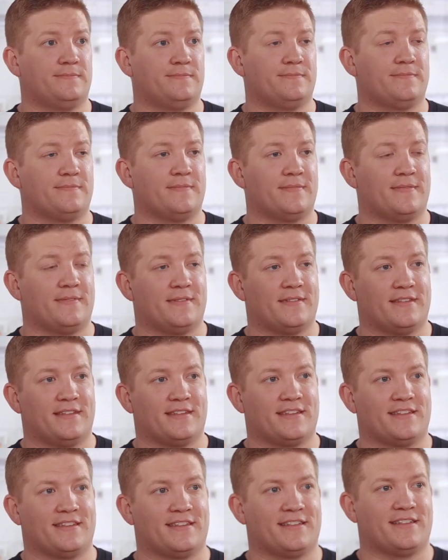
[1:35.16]

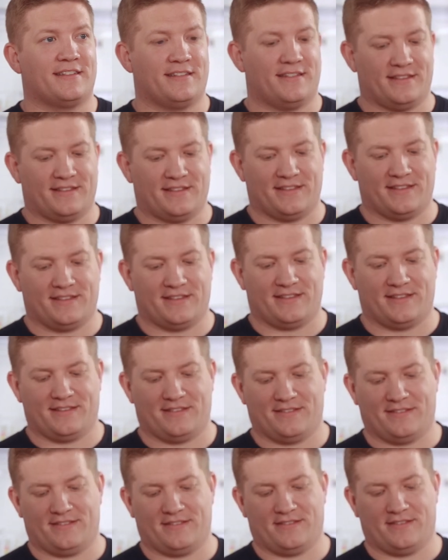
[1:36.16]

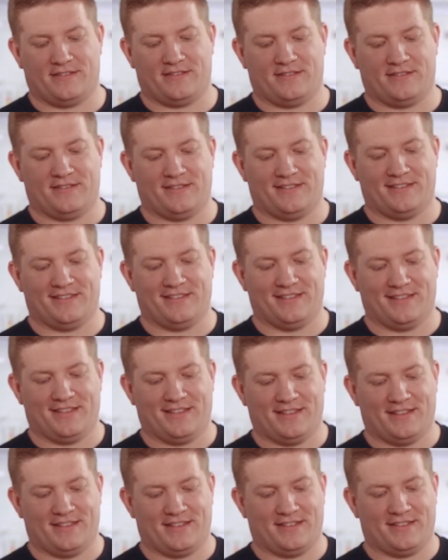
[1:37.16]

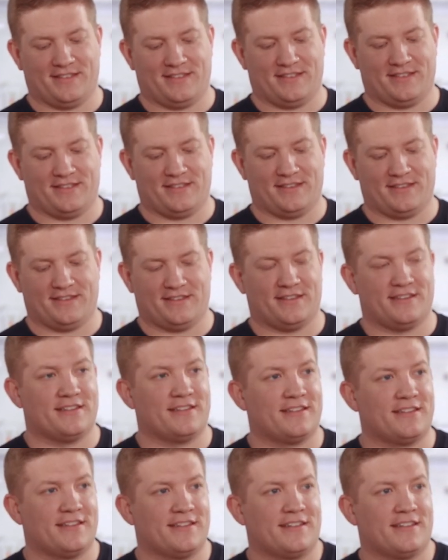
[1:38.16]

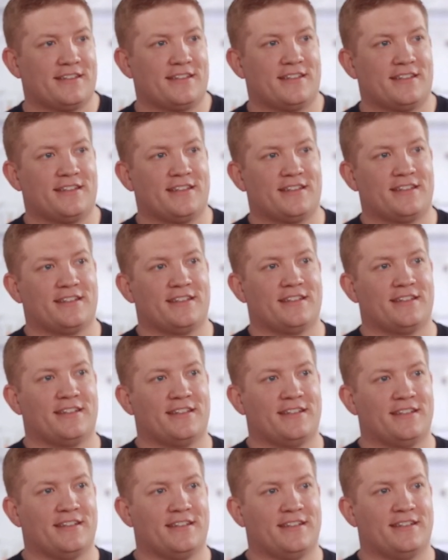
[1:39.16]

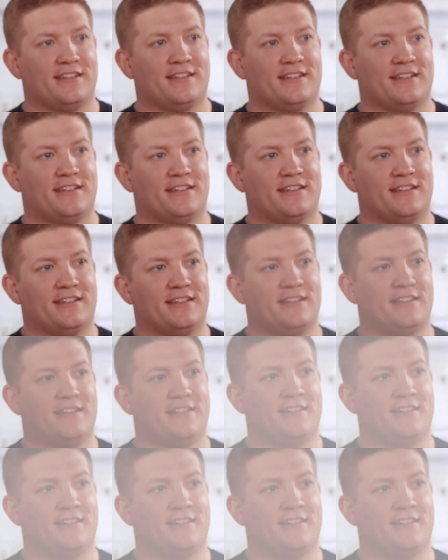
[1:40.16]
[no speech]